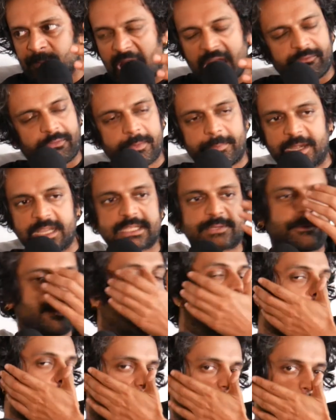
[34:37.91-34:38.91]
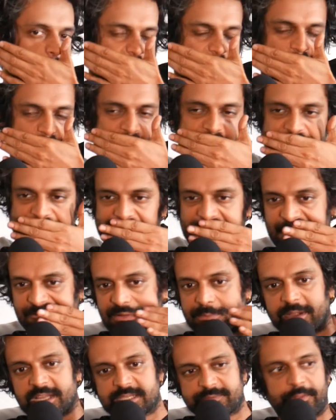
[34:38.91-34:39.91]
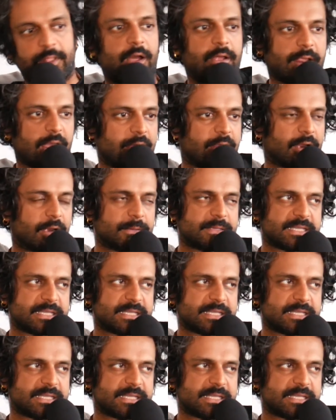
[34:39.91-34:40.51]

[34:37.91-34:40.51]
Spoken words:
Everybody's flawed out here. Everybody's flawed out here.